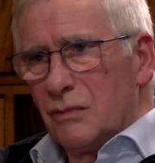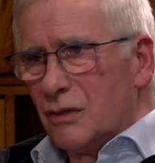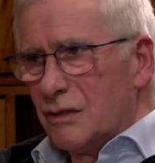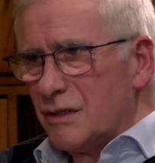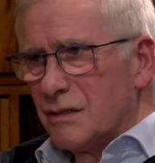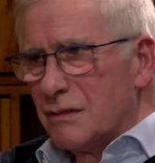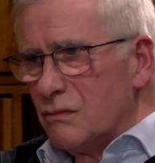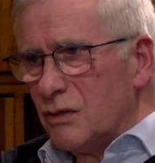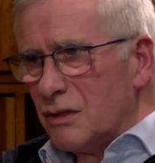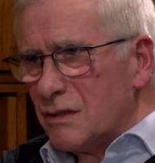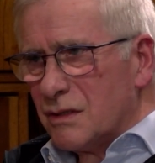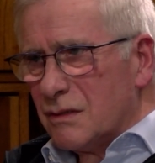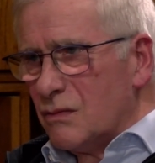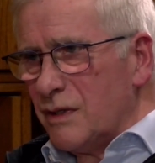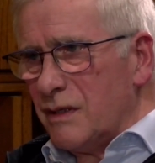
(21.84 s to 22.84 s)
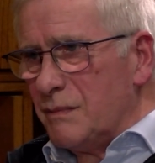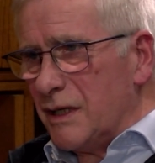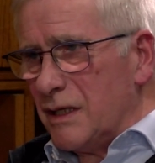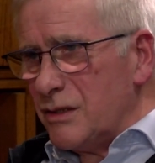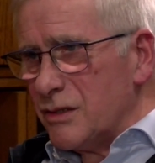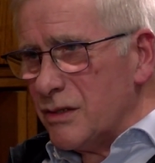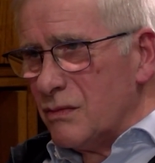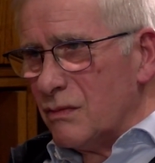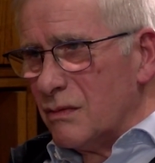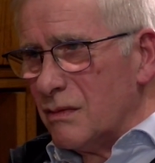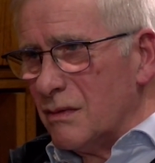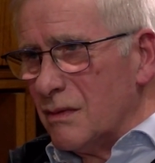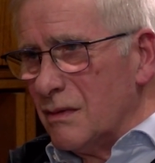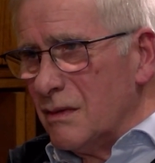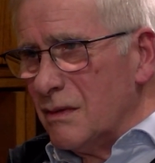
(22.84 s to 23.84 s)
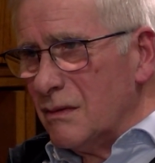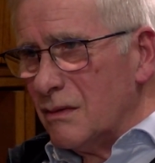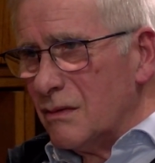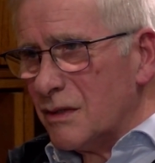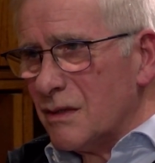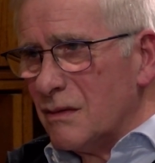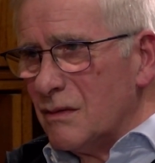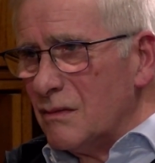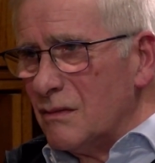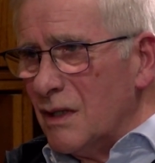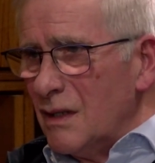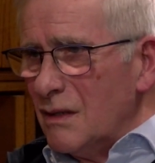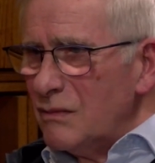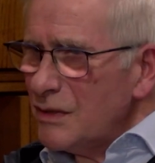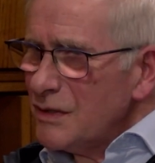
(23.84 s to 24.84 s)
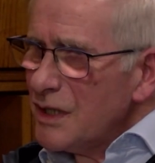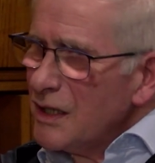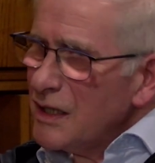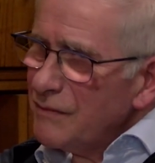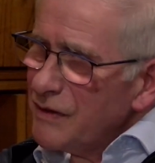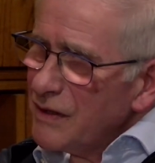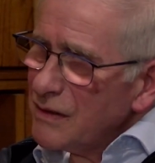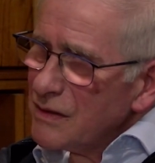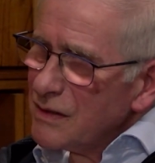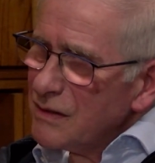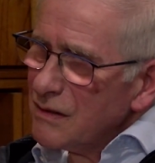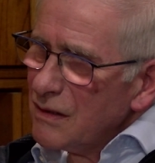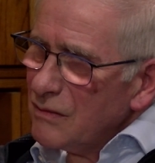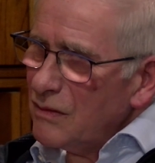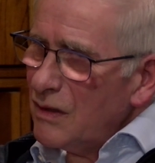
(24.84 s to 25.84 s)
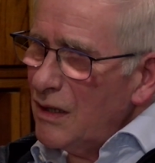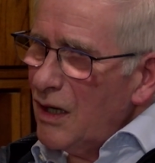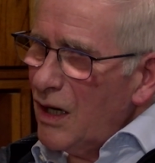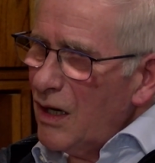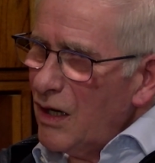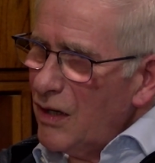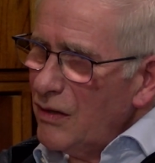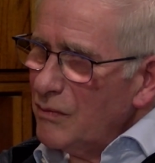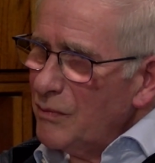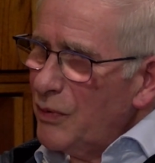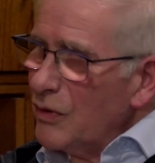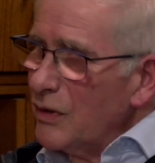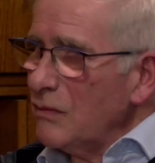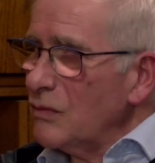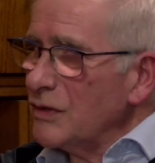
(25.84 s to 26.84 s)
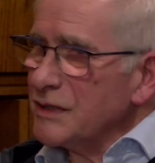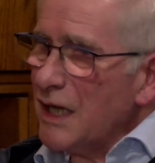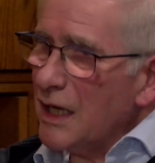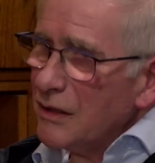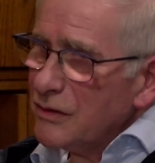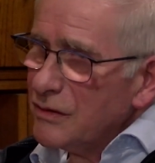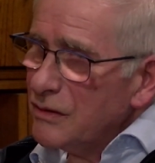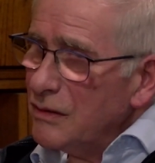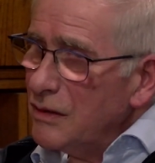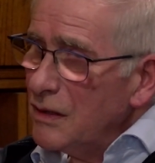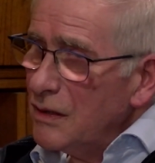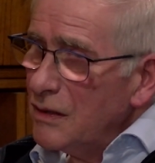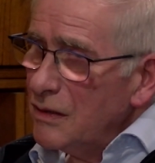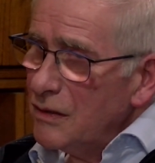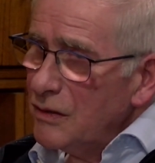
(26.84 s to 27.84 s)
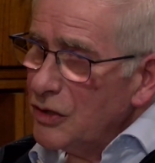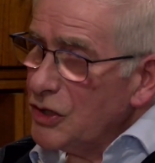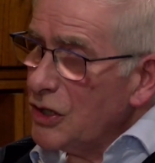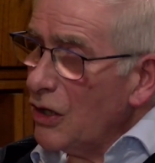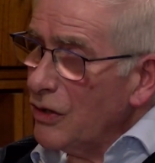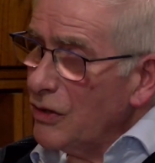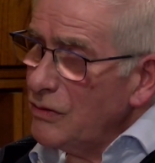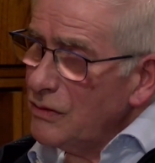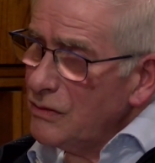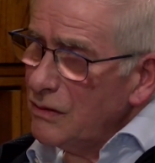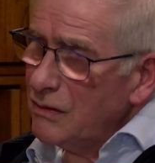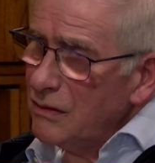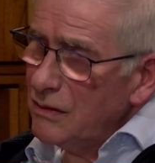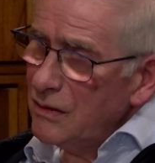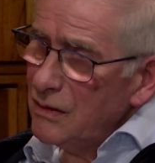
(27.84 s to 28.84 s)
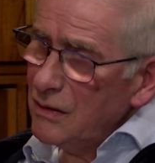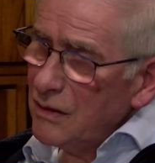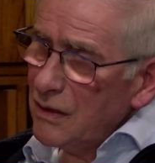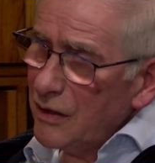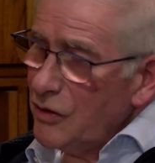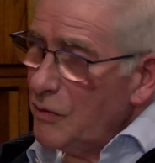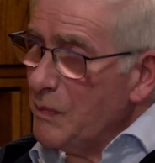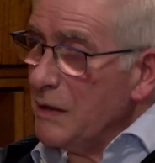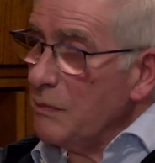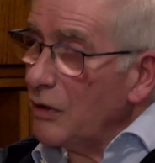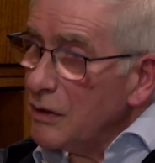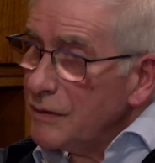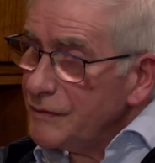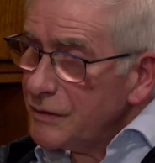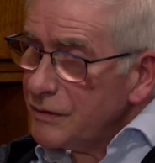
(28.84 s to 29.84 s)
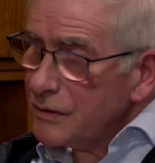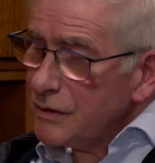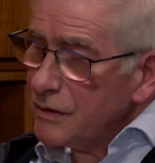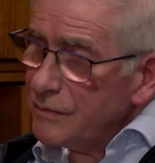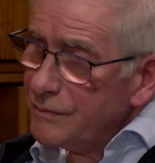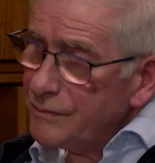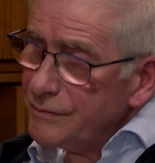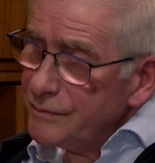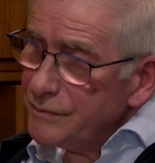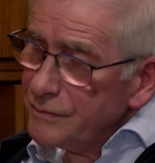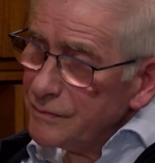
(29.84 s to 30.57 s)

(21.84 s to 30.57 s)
What's the Wee Beach? What significance and how important was that to the town and the people of the town?